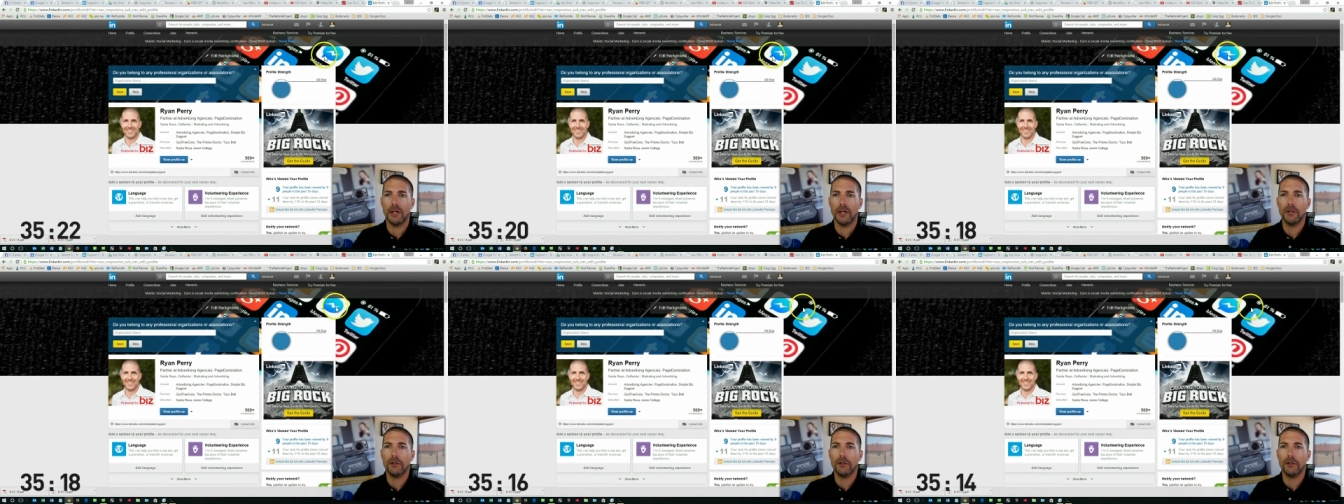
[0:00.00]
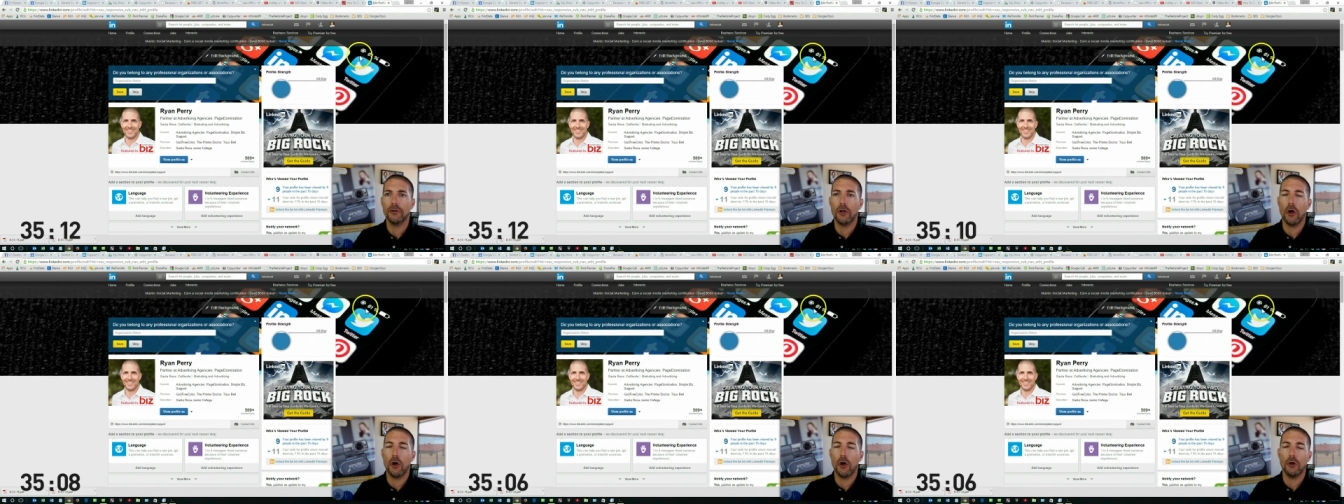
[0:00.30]
and
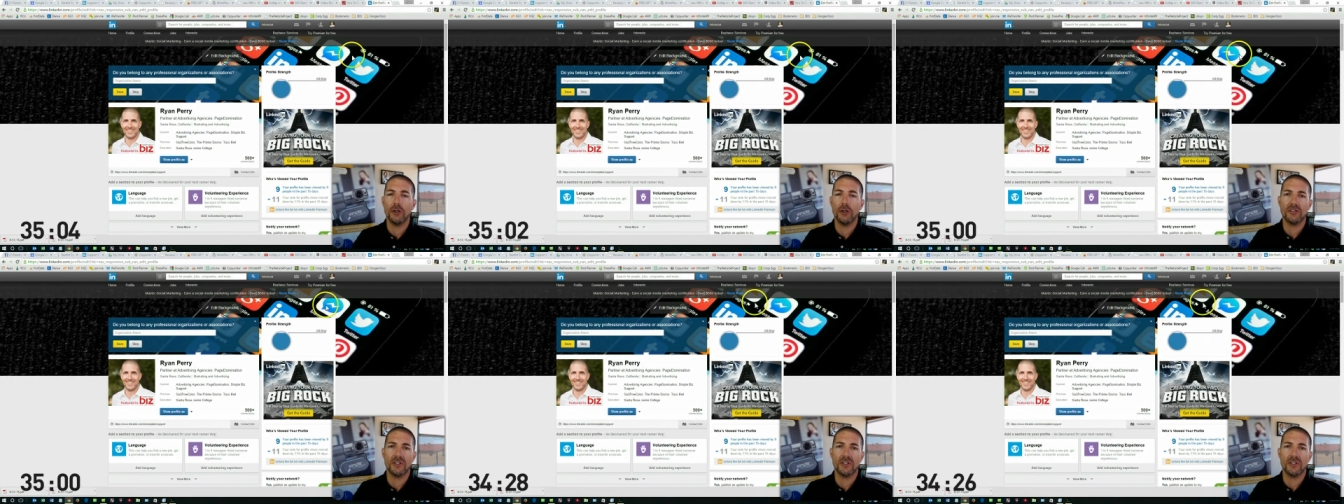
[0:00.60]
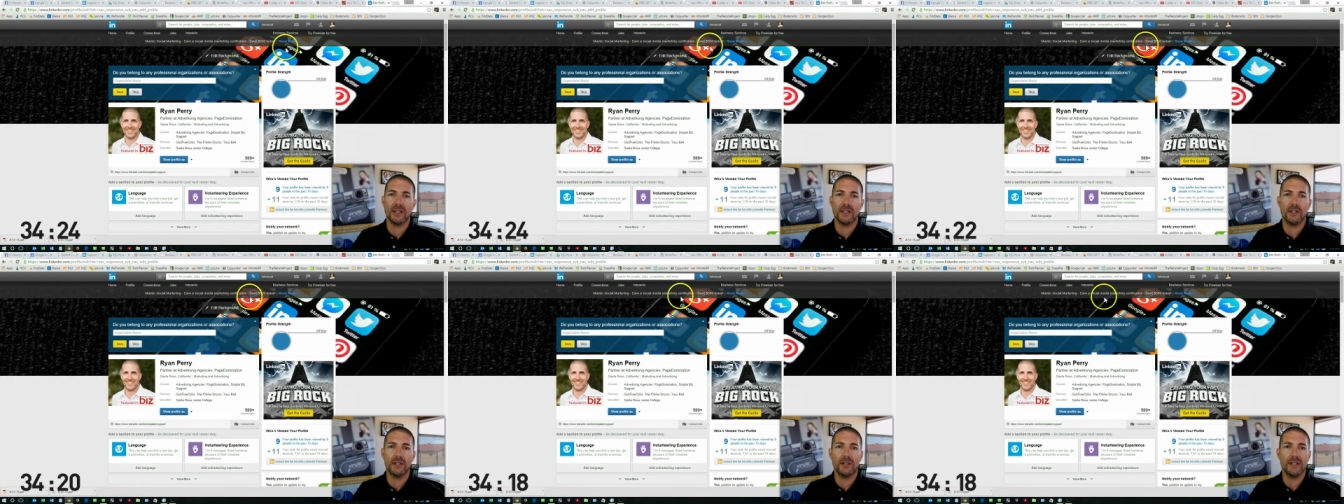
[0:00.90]
you'll notice
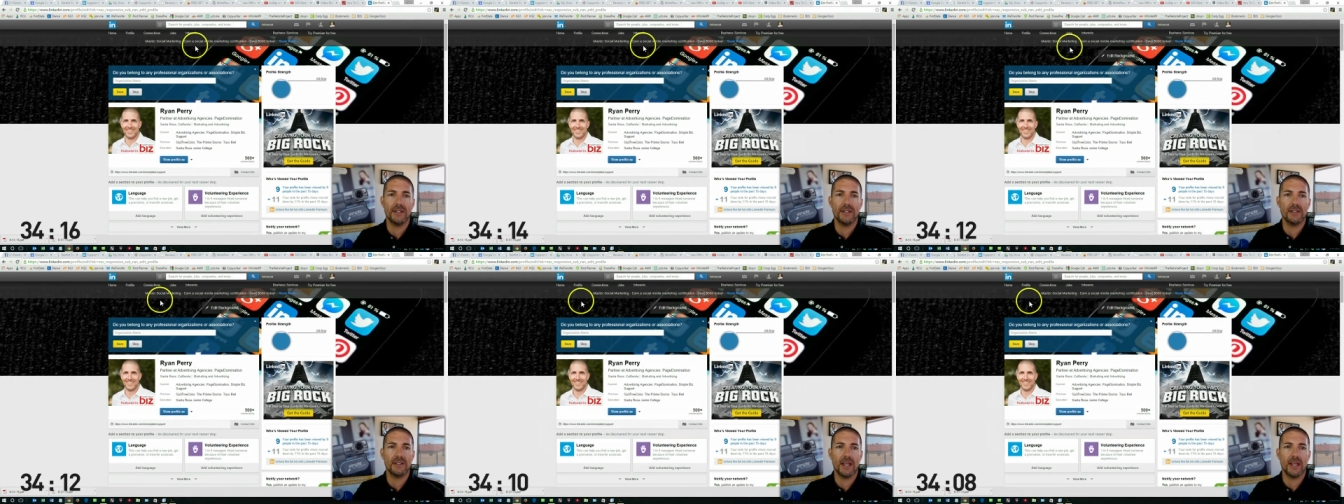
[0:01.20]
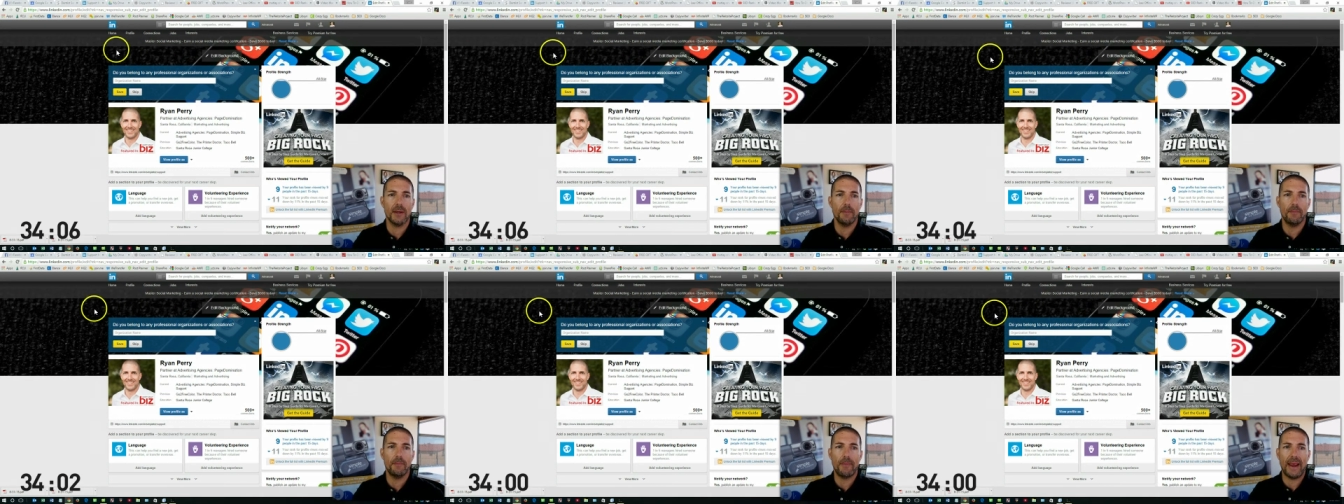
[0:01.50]
that there is
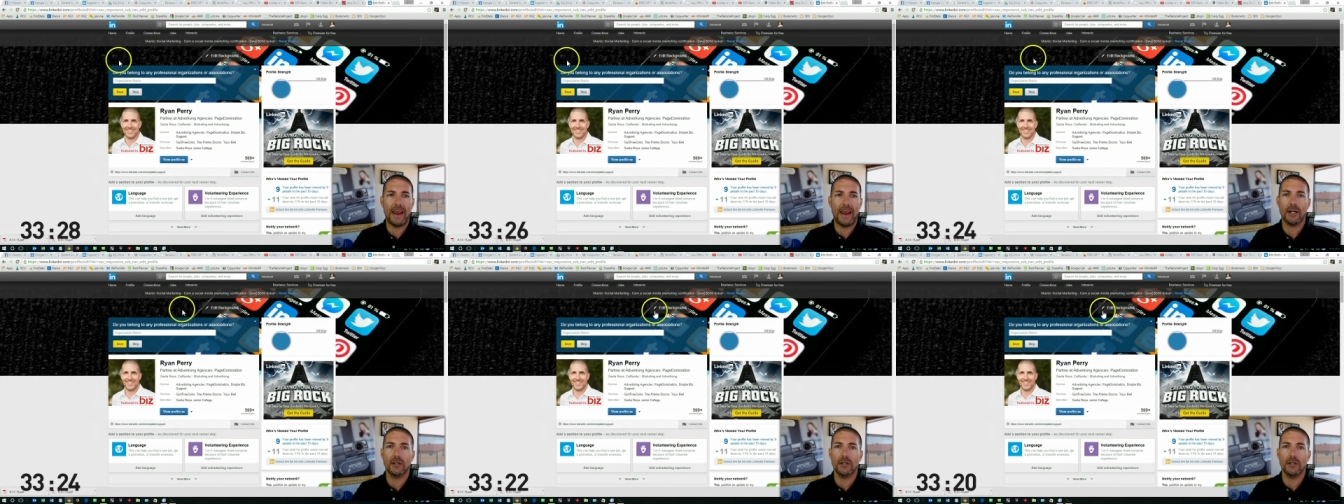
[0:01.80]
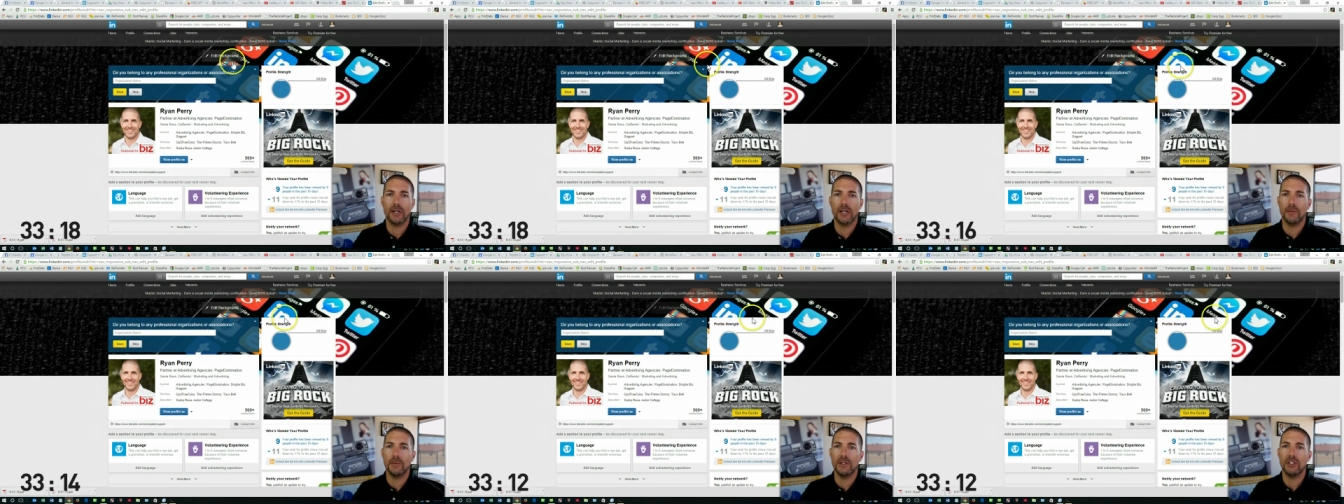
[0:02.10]
a
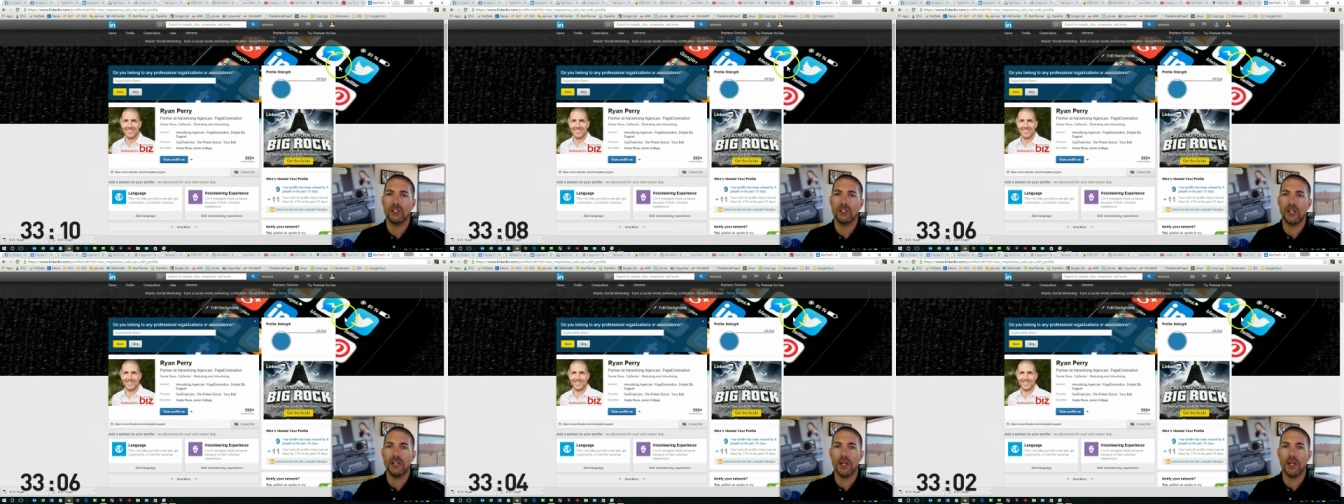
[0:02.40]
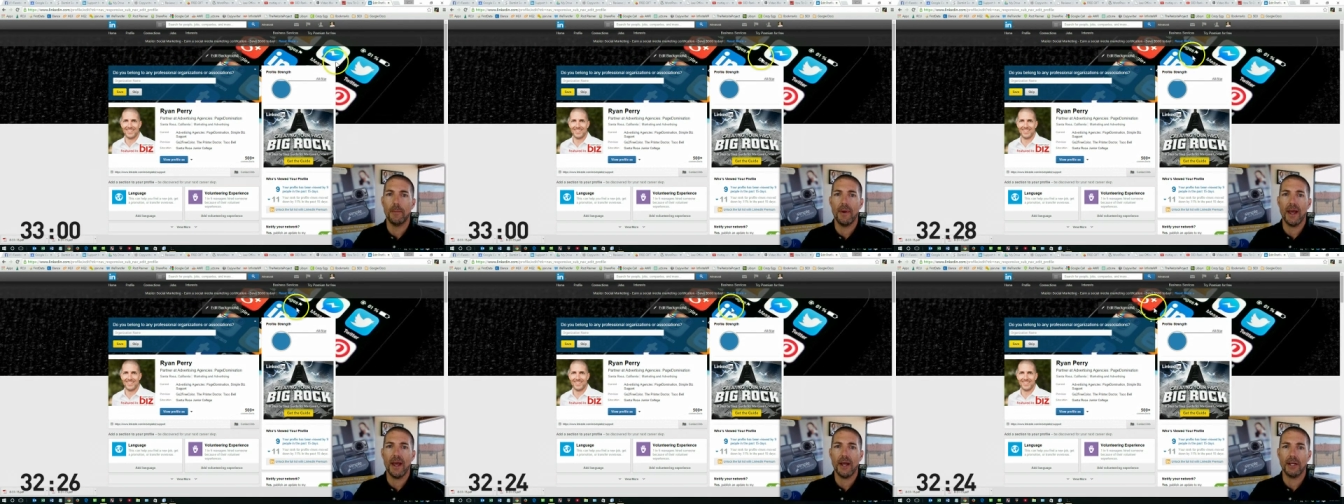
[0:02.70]
banner image in
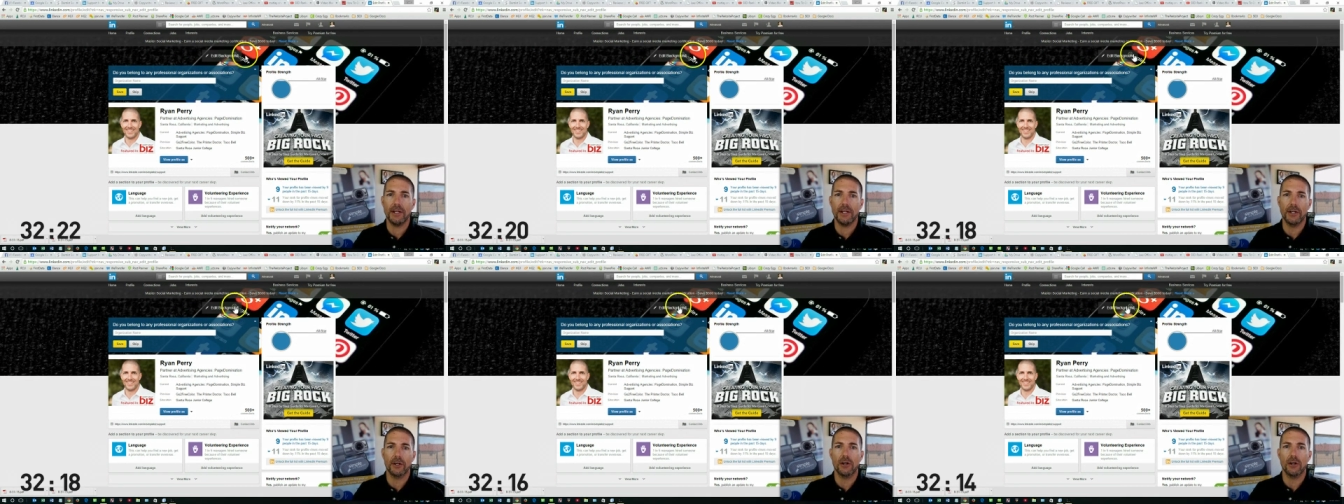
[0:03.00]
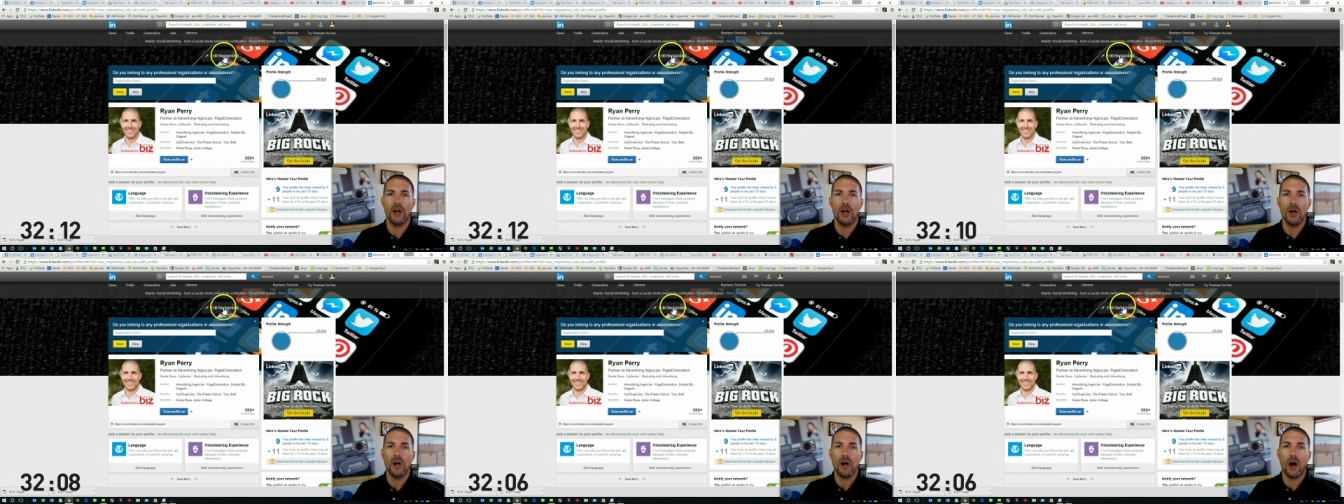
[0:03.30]
the back here.